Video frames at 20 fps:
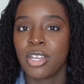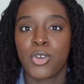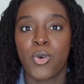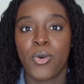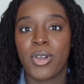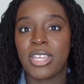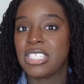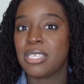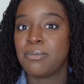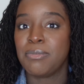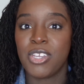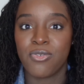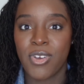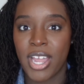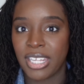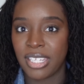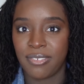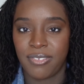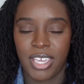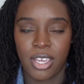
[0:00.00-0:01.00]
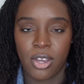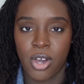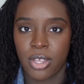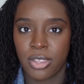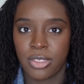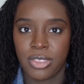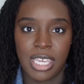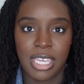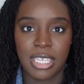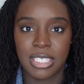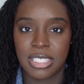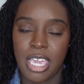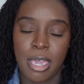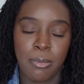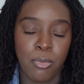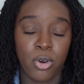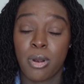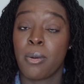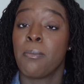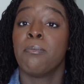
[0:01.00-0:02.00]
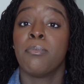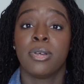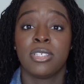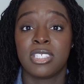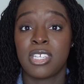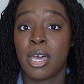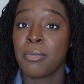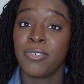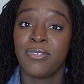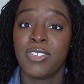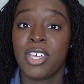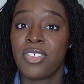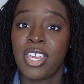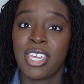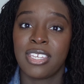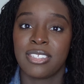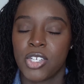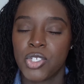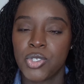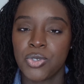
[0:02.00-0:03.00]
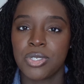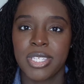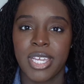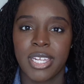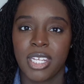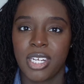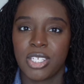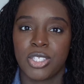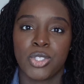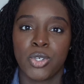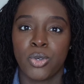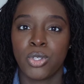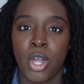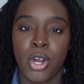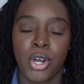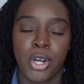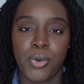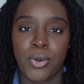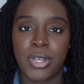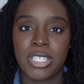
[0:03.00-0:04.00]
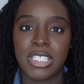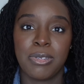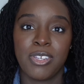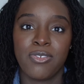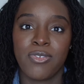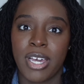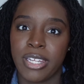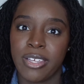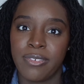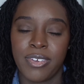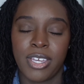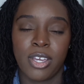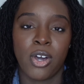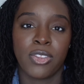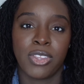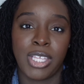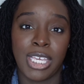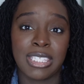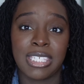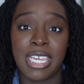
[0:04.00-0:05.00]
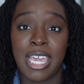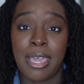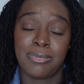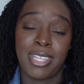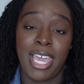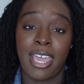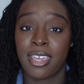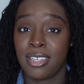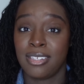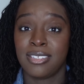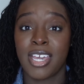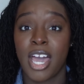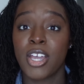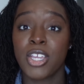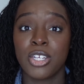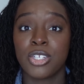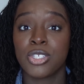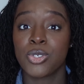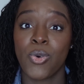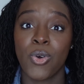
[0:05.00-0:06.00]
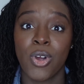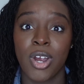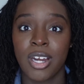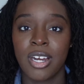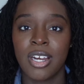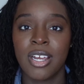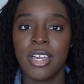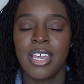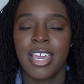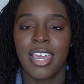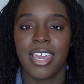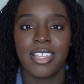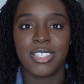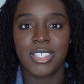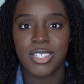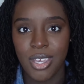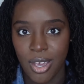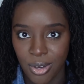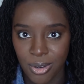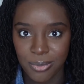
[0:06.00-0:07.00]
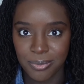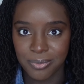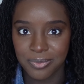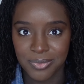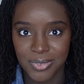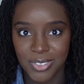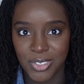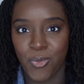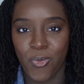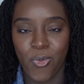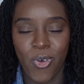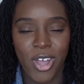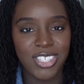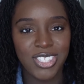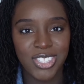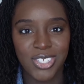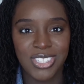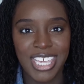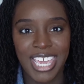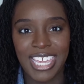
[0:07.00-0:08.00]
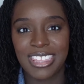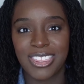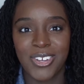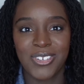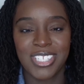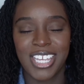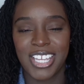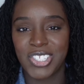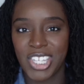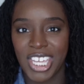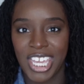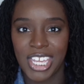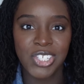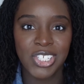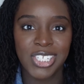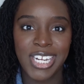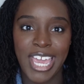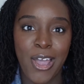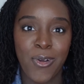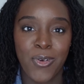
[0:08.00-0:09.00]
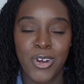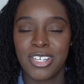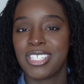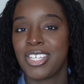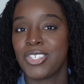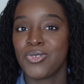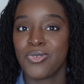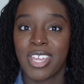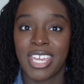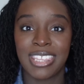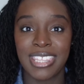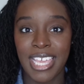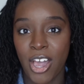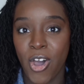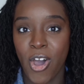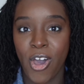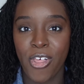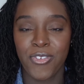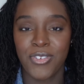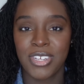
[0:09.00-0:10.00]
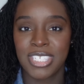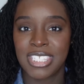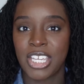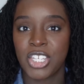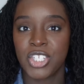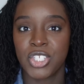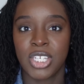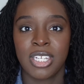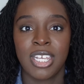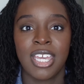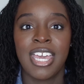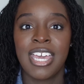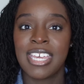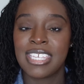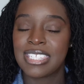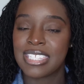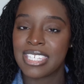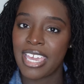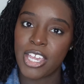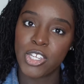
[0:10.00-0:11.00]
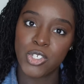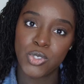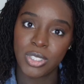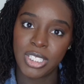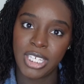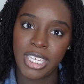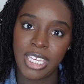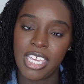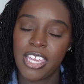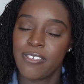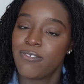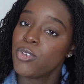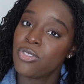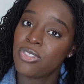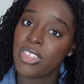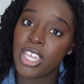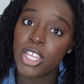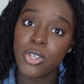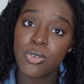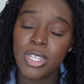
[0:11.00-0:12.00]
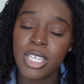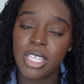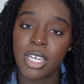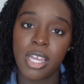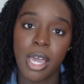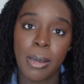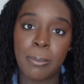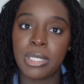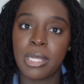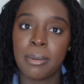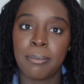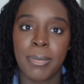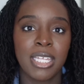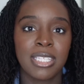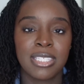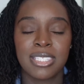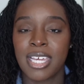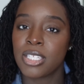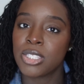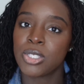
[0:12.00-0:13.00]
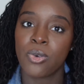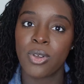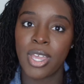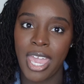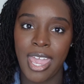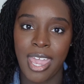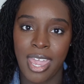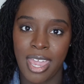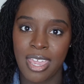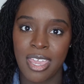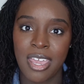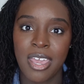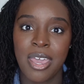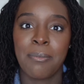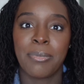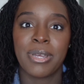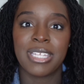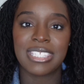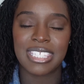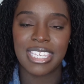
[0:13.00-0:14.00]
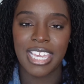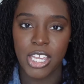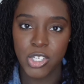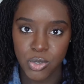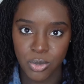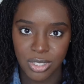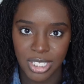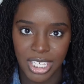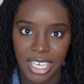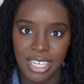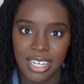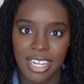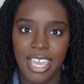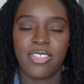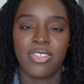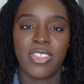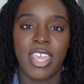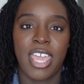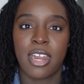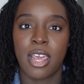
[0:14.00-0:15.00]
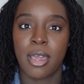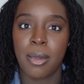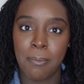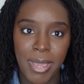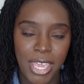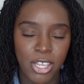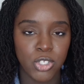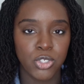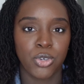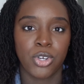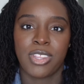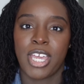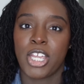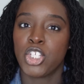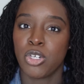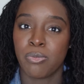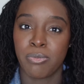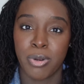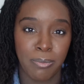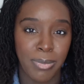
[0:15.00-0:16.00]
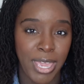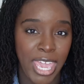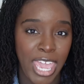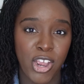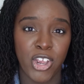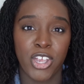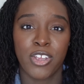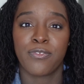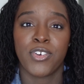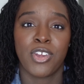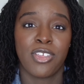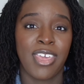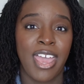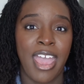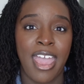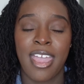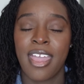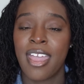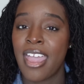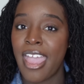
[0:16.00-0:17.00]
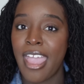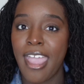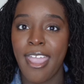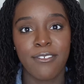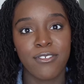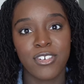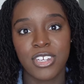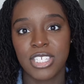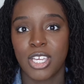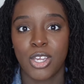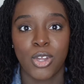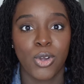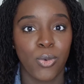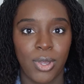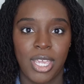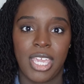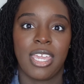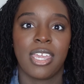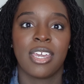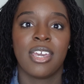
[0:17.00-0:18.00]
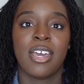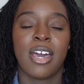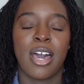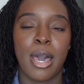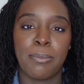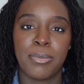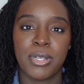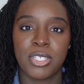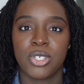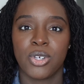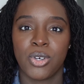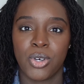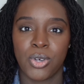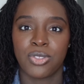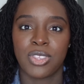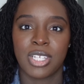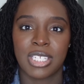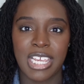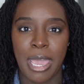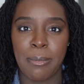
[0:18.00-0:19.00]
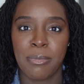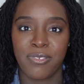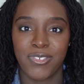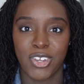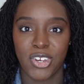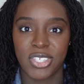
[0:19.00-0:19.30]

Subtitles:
going to be relevant on the exam, or some of the things that you studied is no longer going to be relevant on the exam. That can dock your score. And so once you take those education hours and you get that authorization, schedule it. If you think you need a couple of months, that's okay, but schedule it and then make sure that you're preparing for that every single week up until the time of your